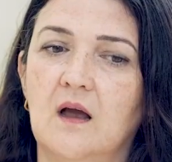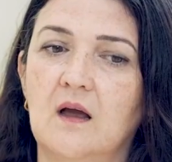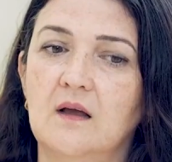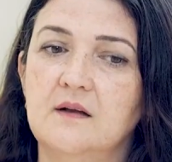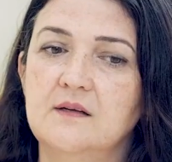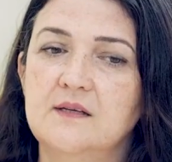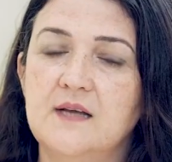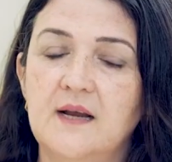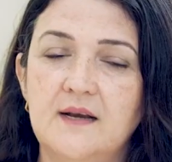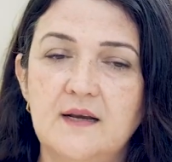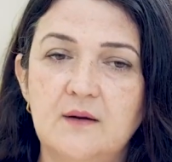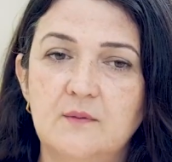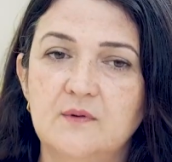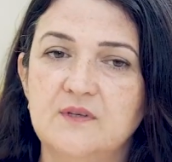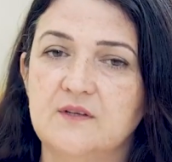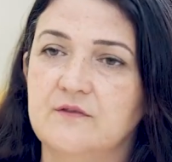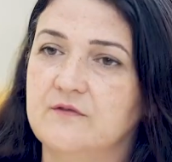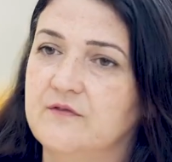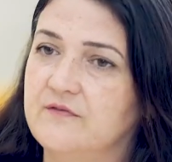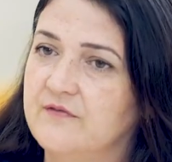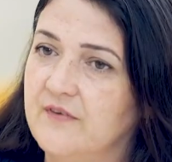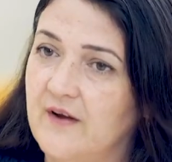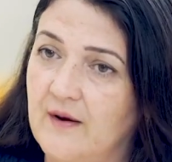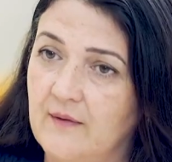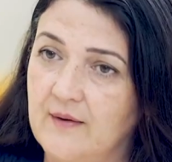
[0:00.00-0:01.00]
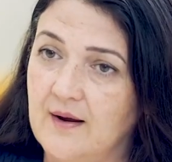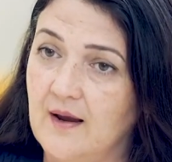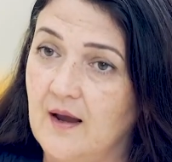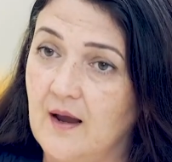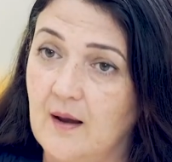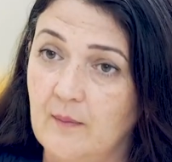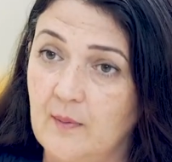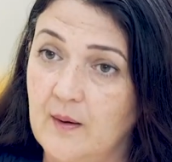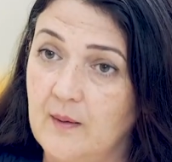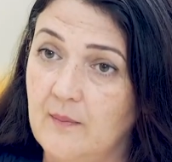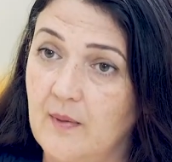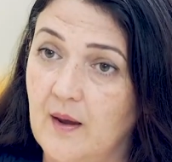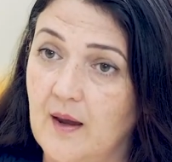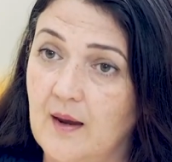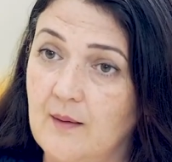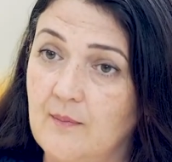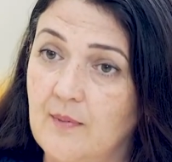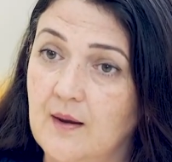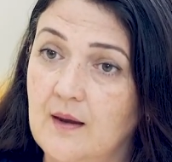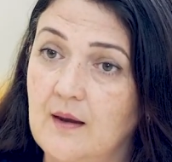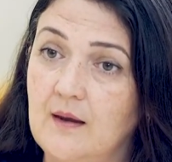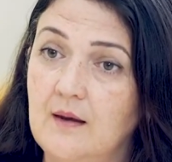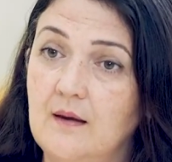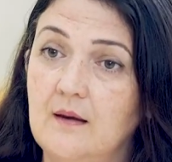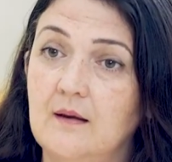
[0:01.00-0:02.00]
Danny was a very happy
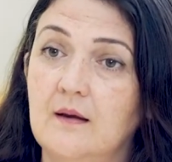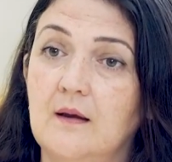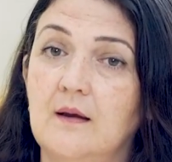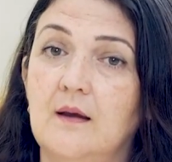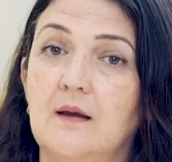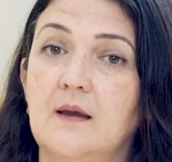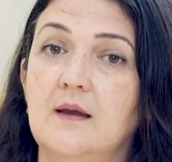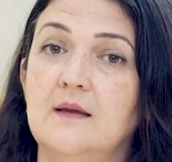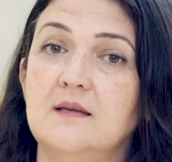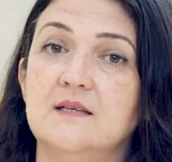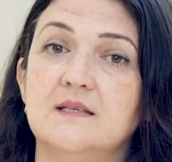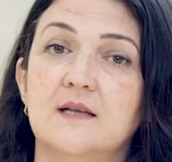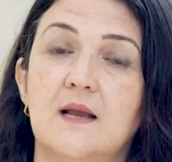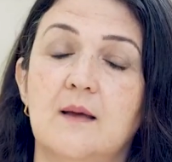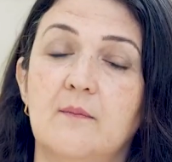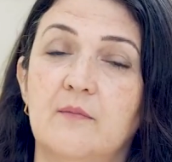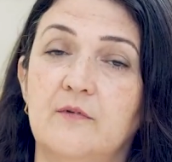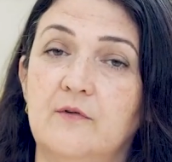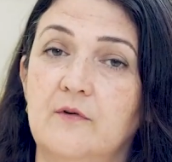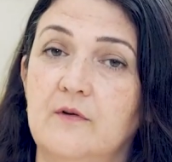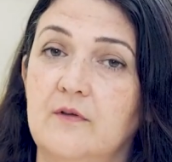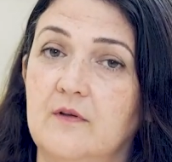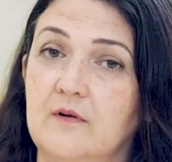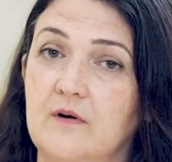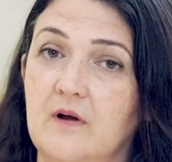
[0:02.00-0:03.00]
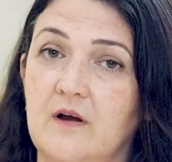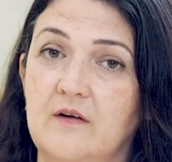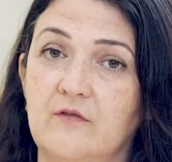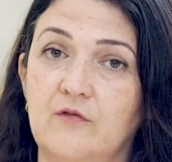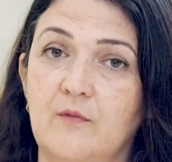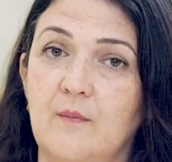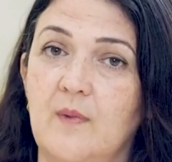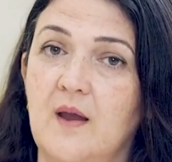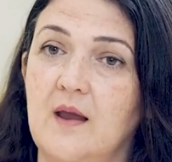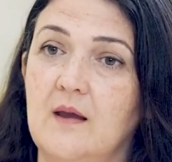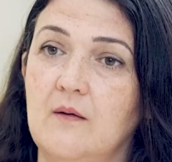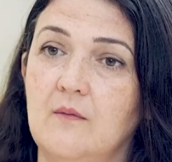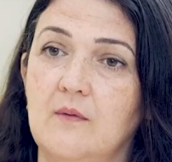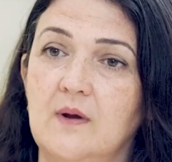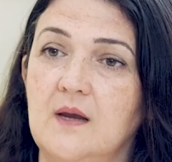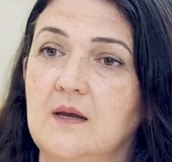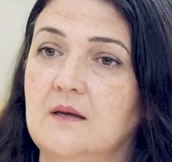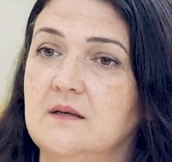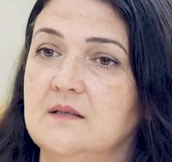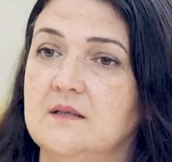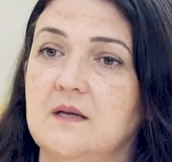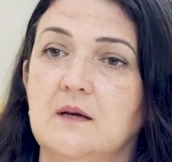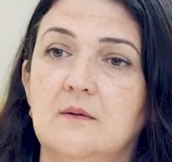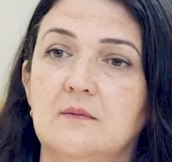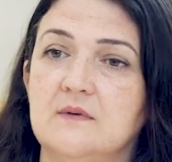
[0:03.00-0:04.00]
baby. He slept through the night from 8
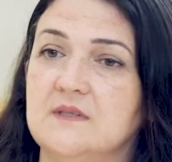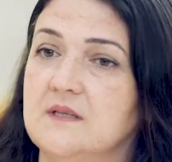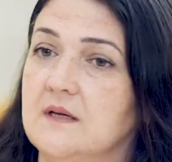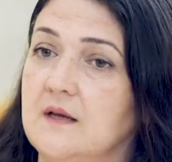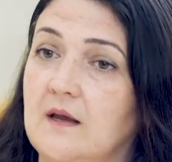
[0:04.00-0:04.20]
weeks. He was a